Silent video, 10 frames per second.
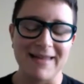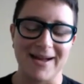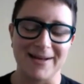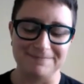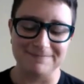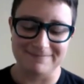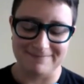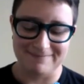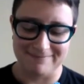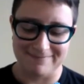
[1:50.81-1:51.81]
um,
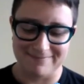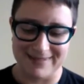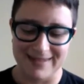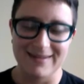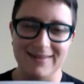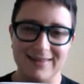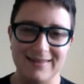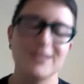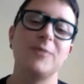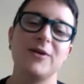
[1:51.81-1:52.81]

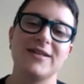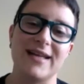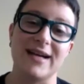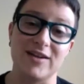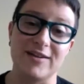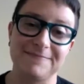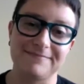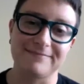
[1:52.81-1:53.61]
this book is that good.